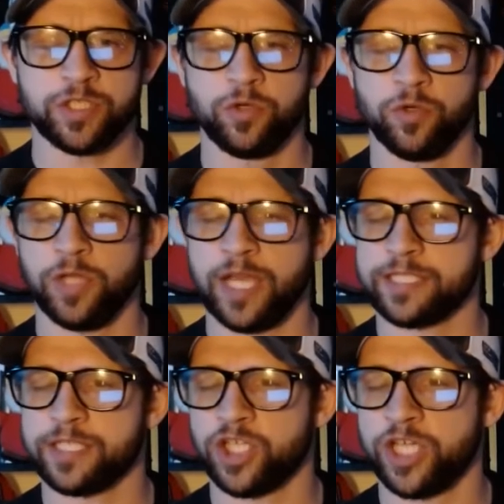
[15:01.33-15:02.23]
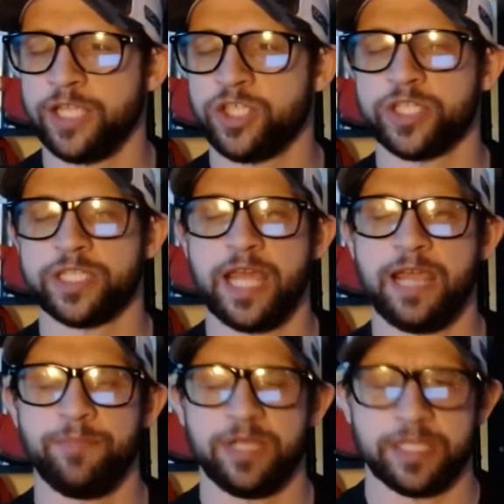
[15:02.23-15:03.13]
School has to change its
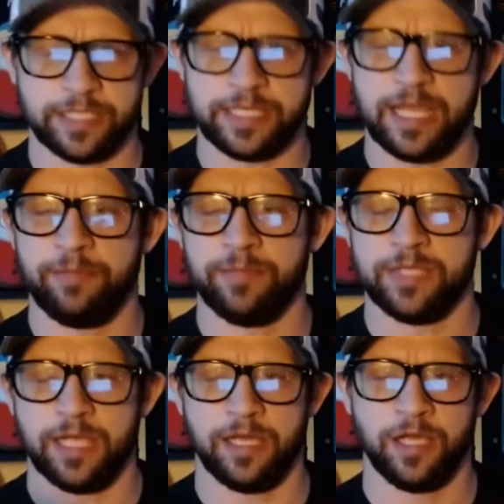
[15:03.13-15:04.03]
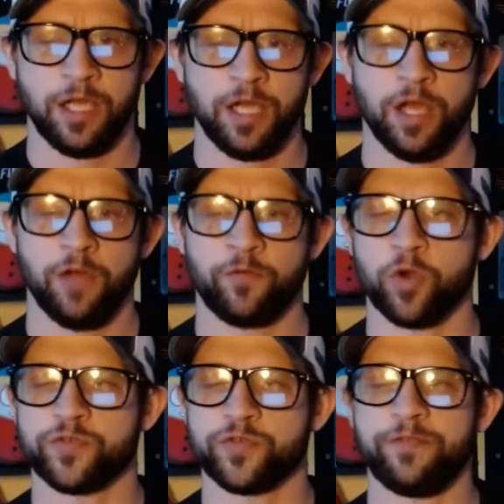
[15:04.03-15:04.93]
name because it's named, of
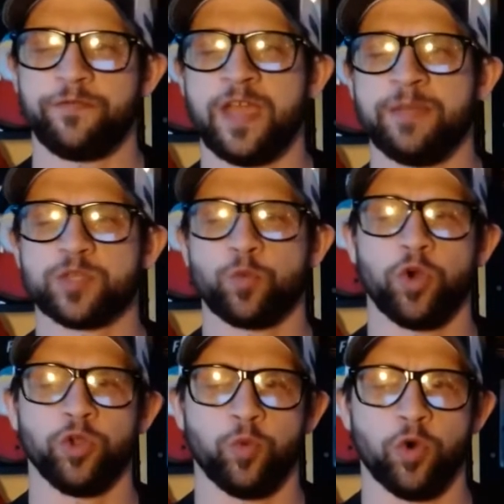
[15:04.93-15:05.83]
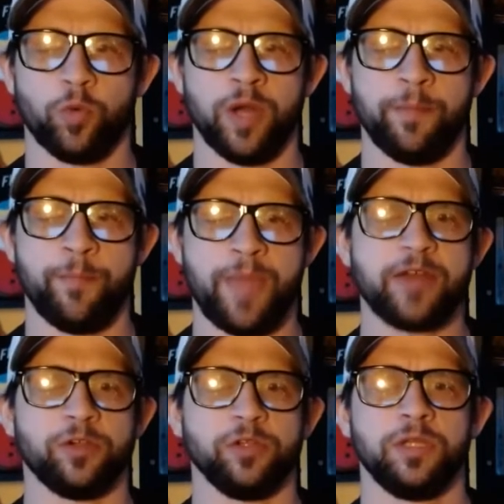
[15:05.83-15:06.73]
course, for a famous World War I
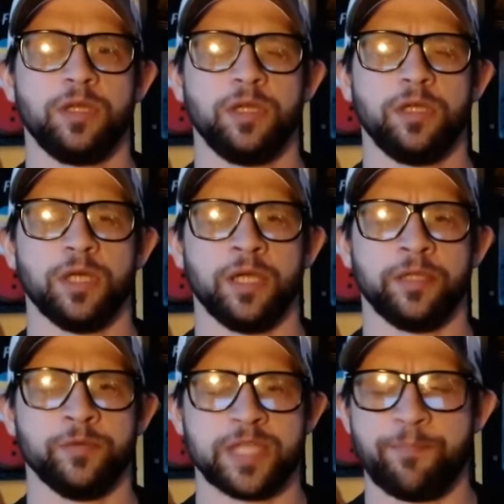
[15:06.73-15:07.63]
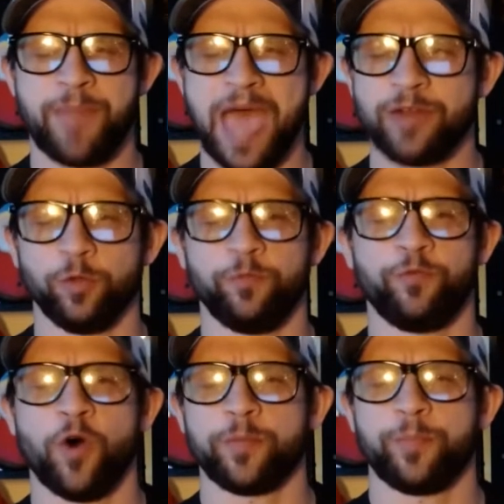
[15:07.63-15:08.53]
battle. That was a battle
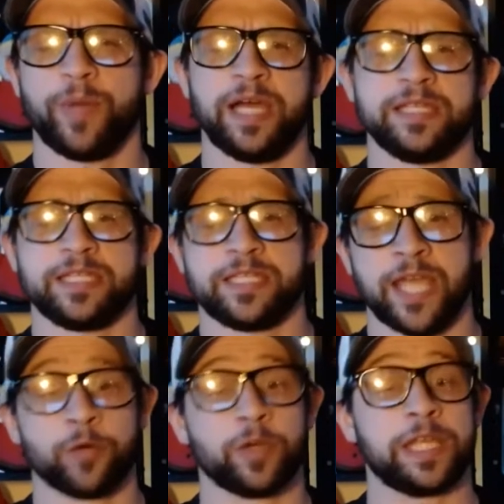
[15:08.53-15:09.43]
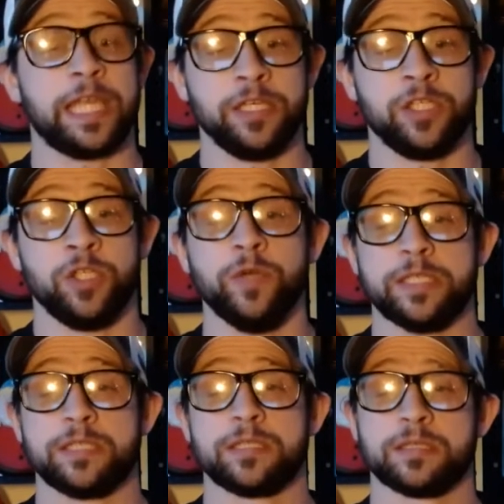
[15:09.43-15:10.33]
fought by segregated
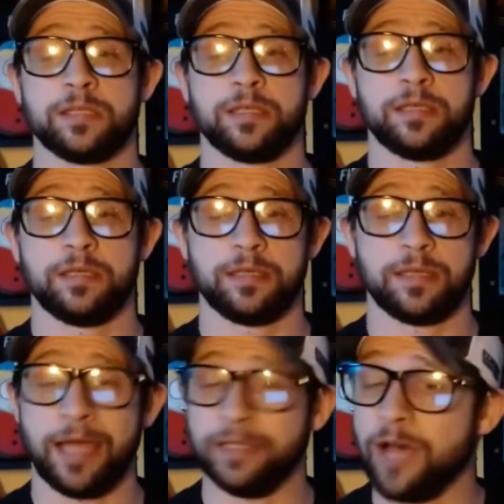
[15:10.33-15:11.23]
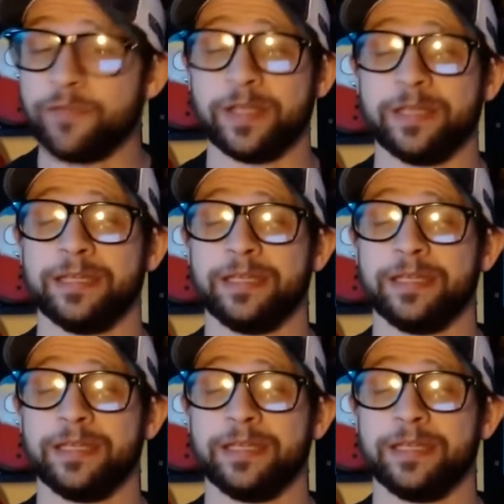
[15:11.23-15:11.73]
units. I love it.